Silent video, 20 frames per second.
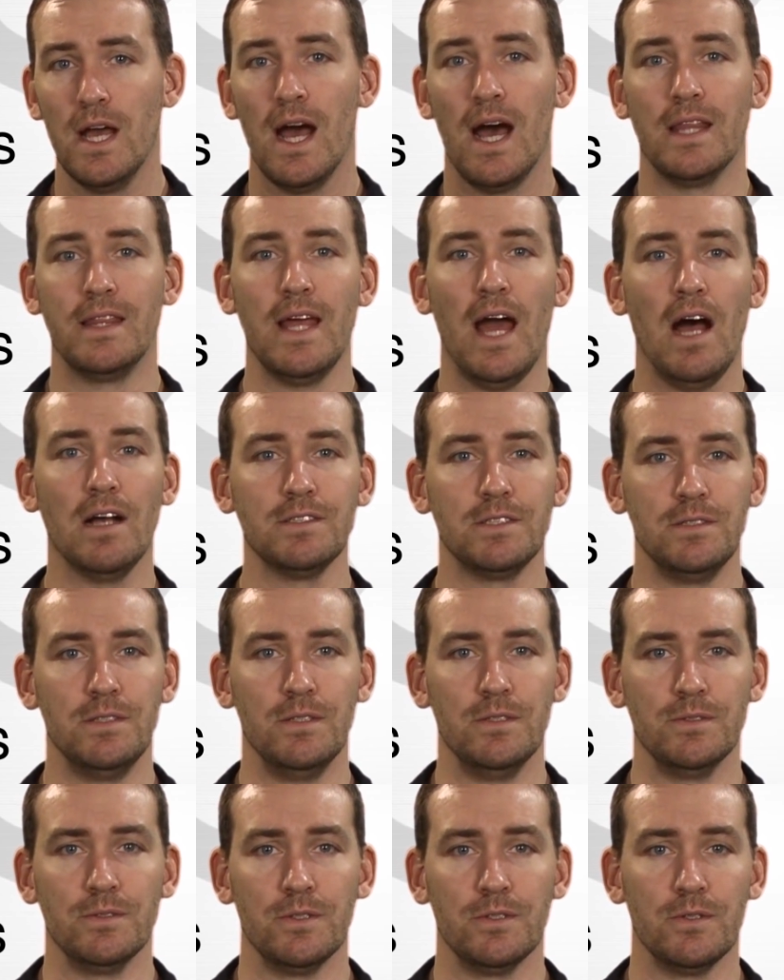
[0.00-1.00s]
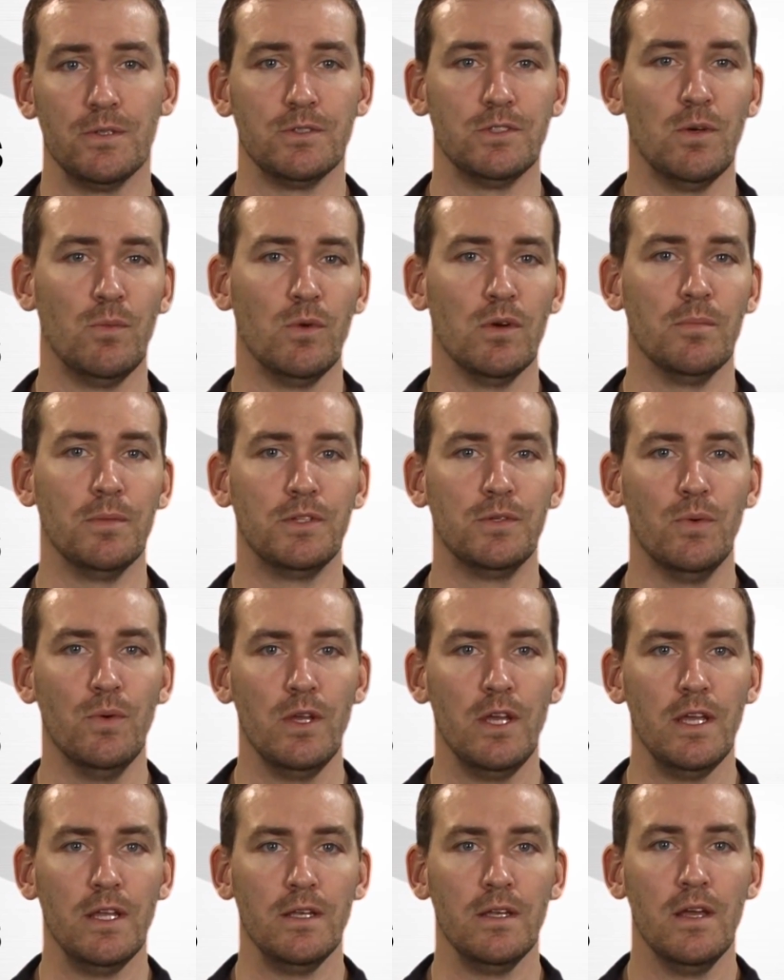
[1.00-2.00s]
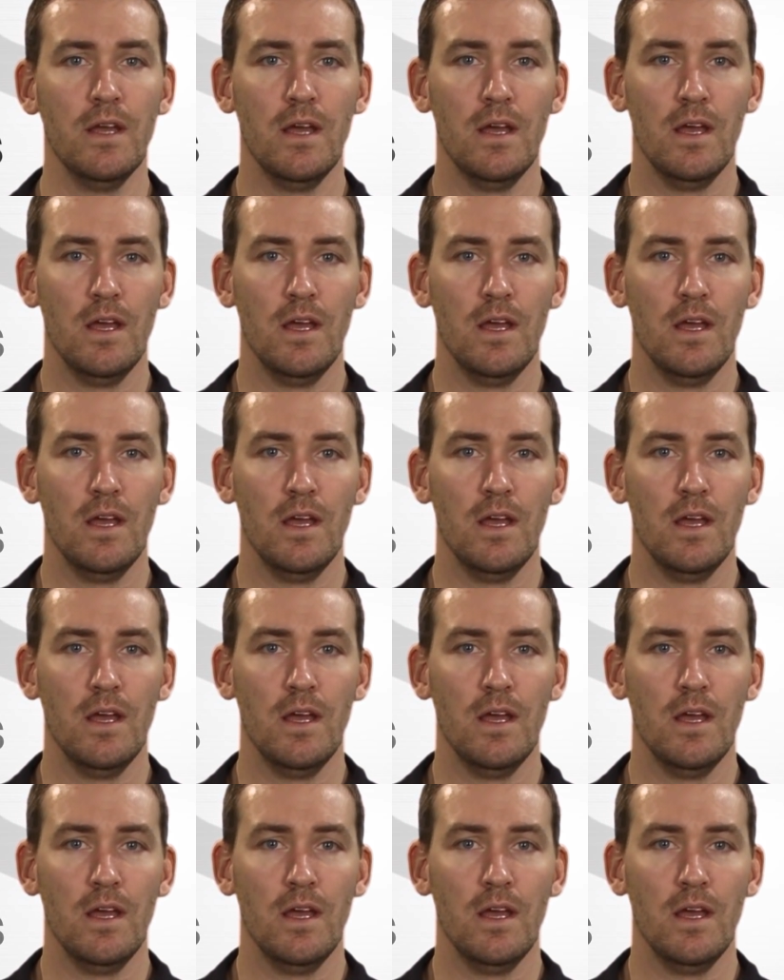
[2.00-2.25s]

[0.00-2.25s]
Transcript: 1,000 users, or somewhere in between,